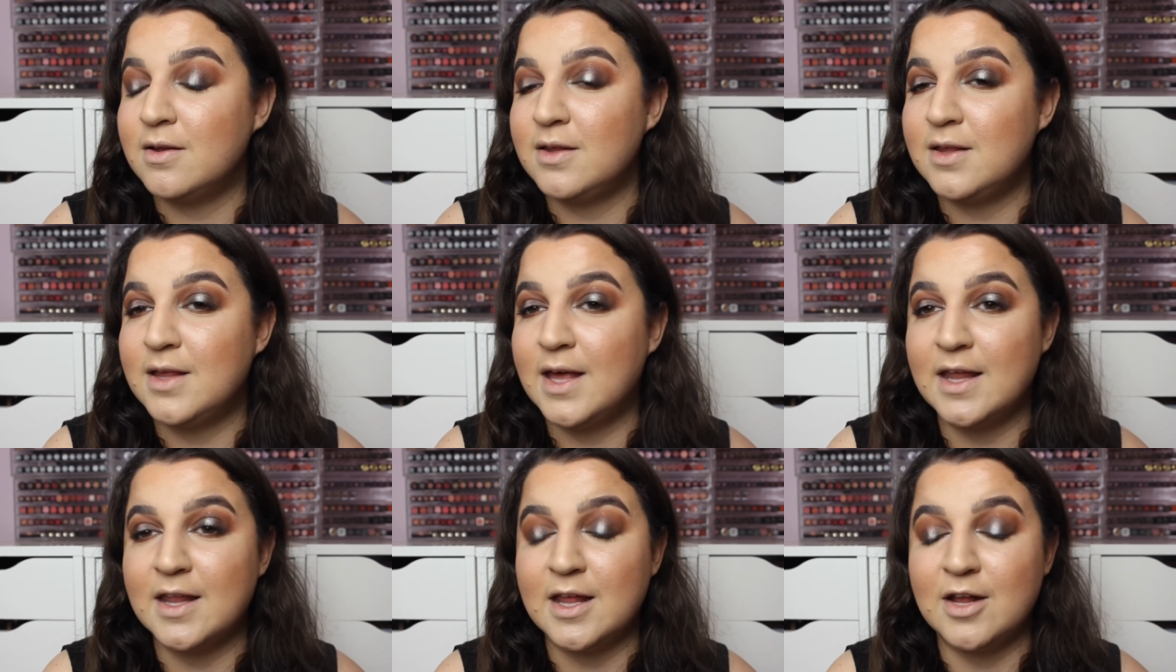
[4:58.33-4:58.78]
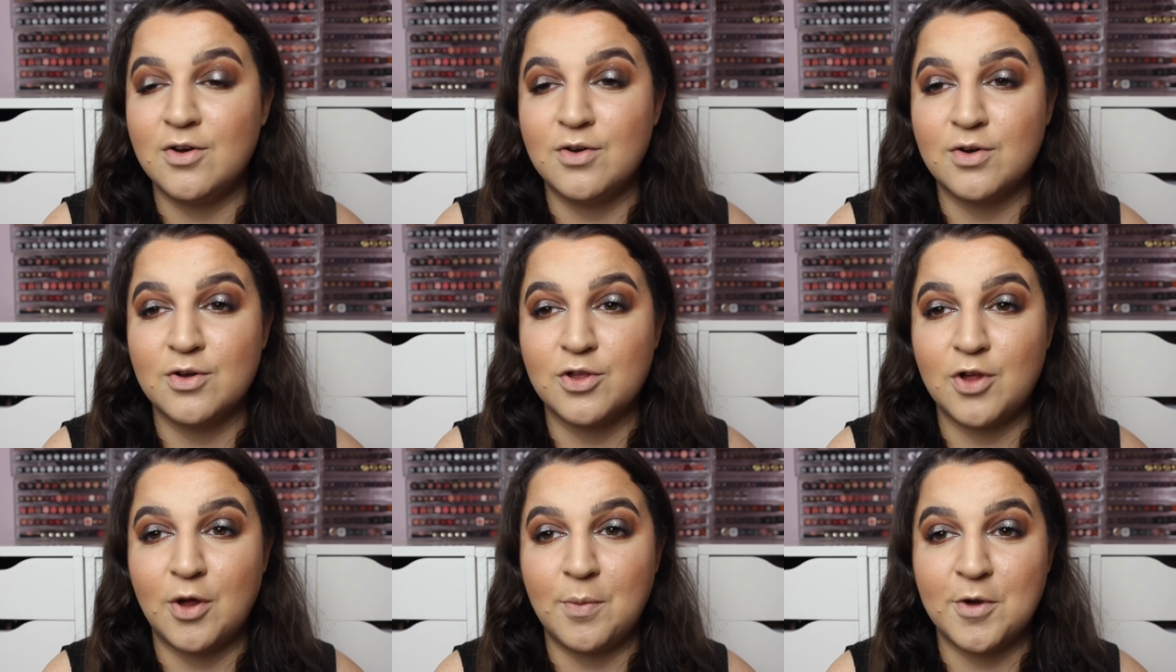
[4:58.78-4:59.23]
yeah they
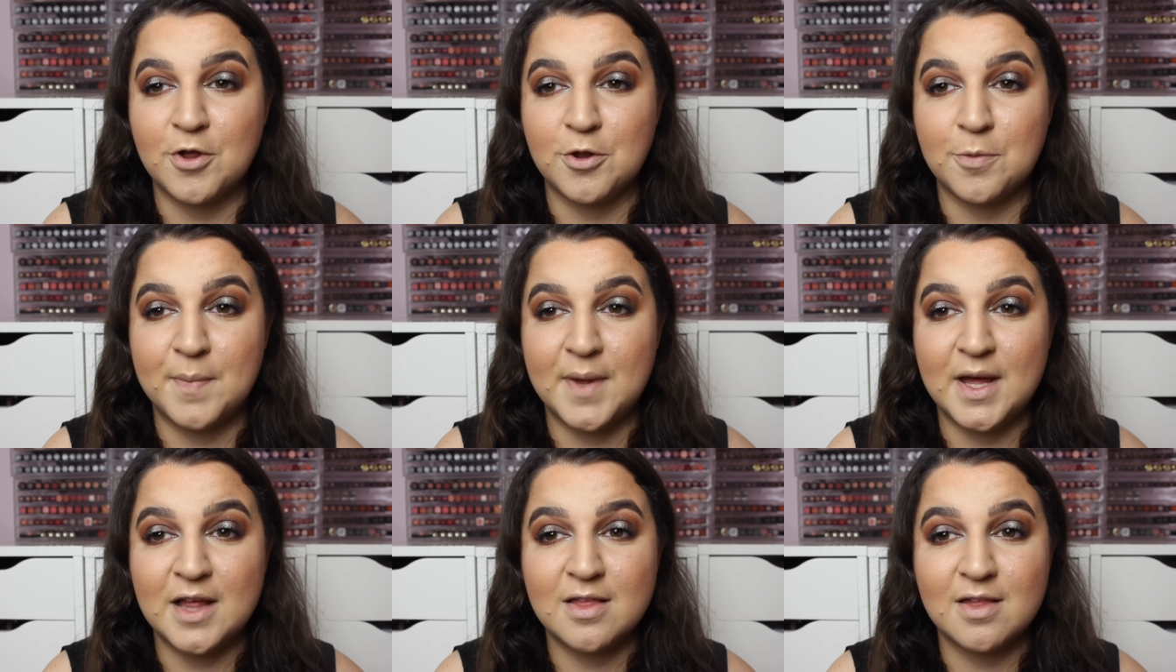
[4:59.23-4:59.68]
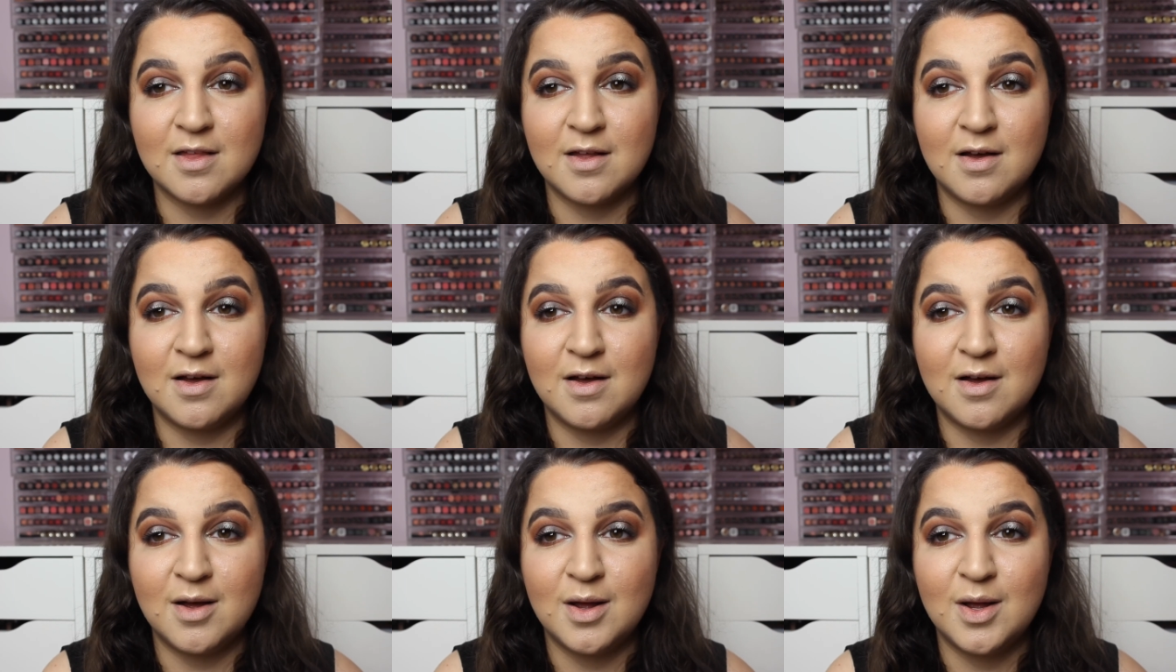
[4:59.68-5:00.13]
look so much
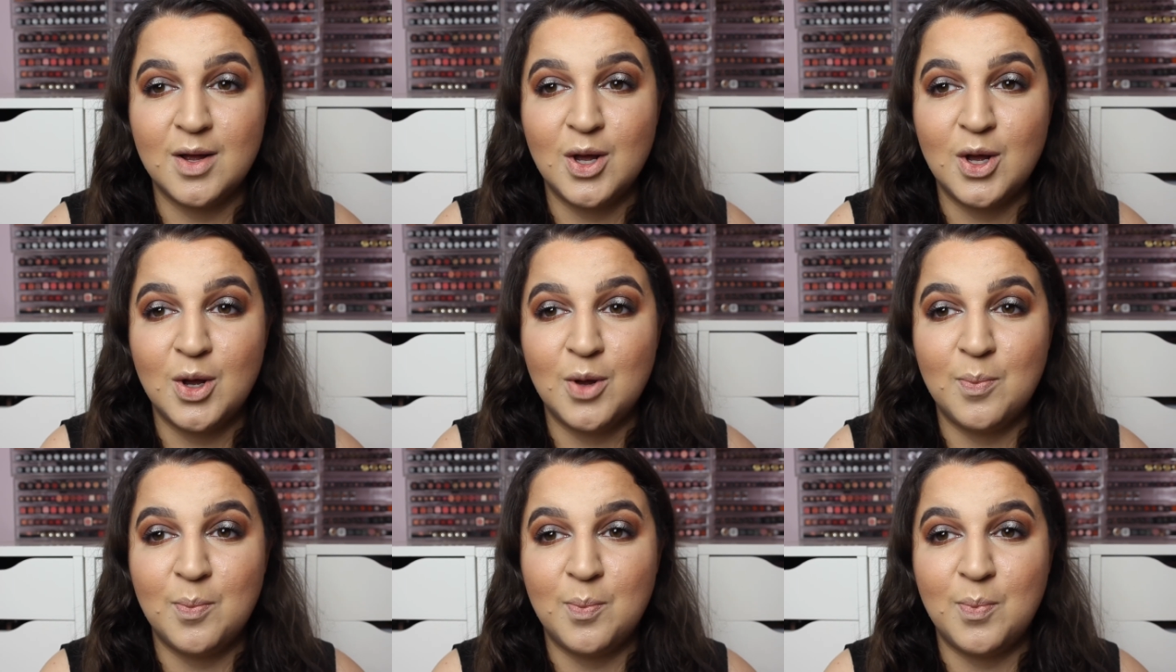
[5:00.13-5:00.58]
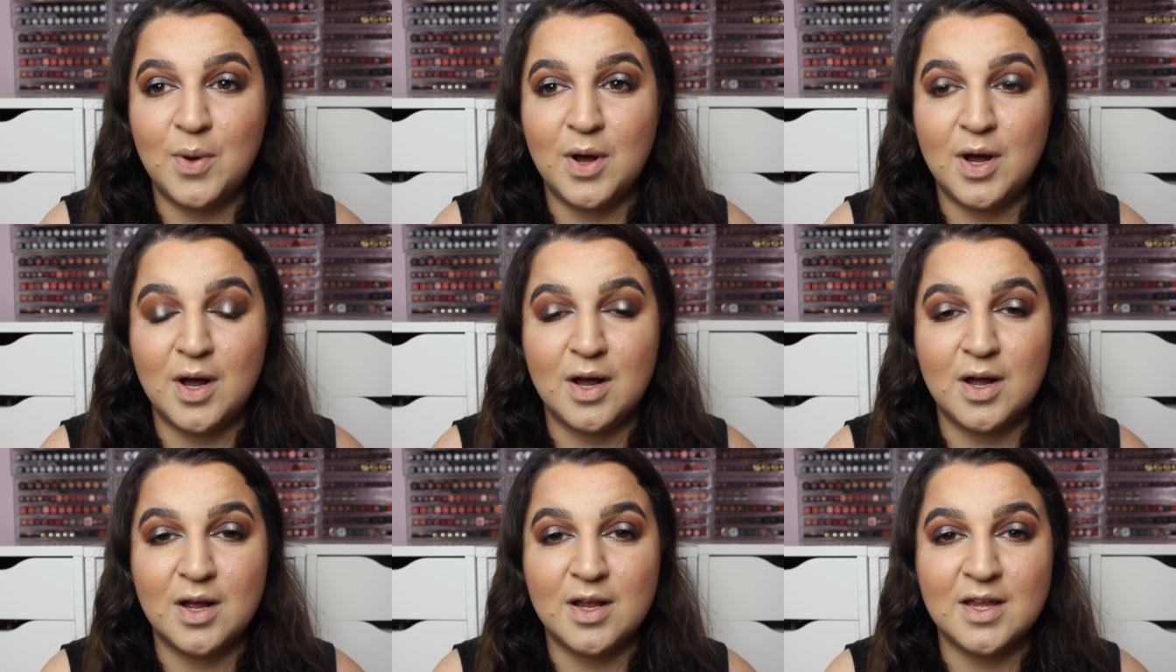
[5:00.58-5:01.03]
better
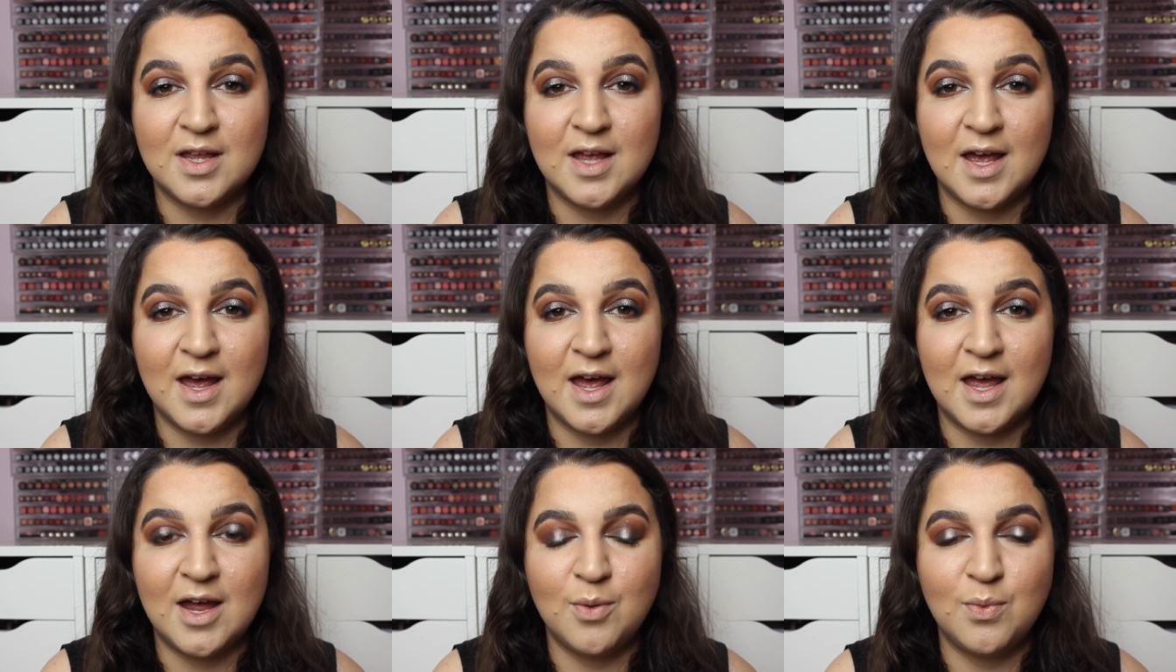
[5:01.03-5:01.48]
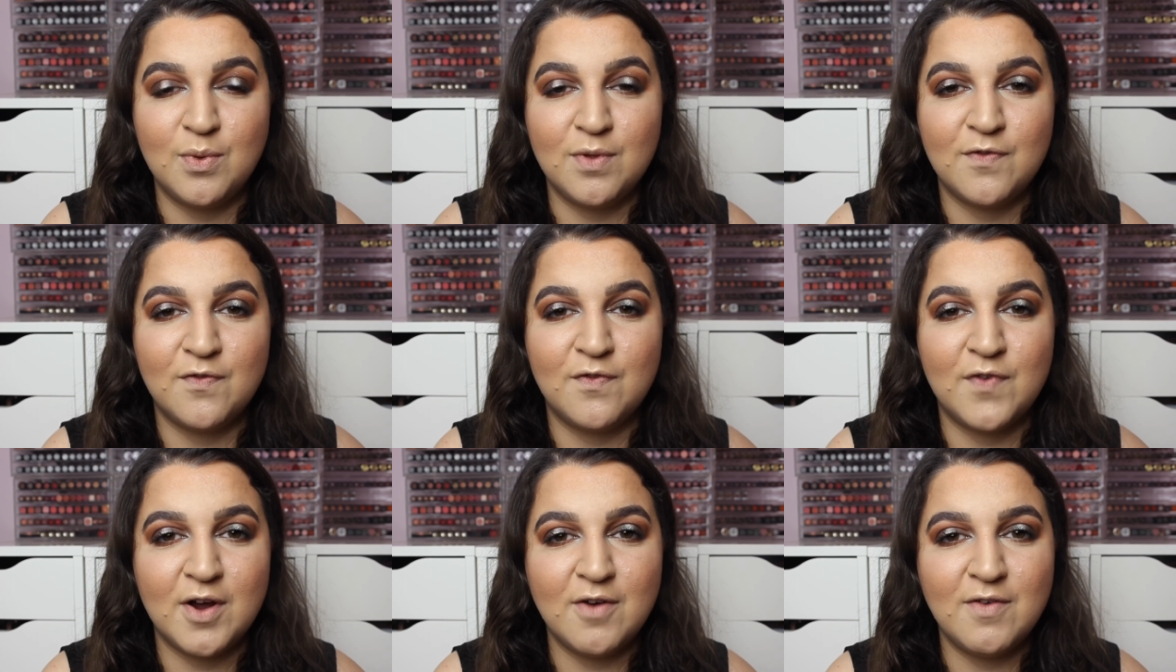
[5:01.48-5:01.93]
but yeah it was
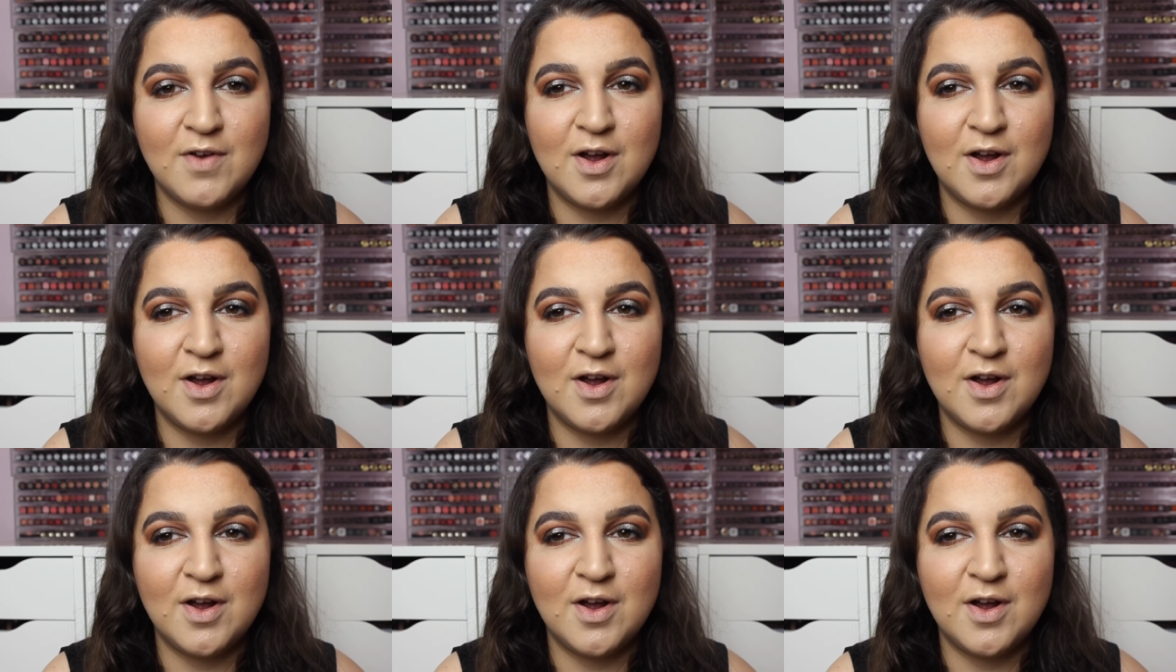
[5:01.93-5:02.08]
very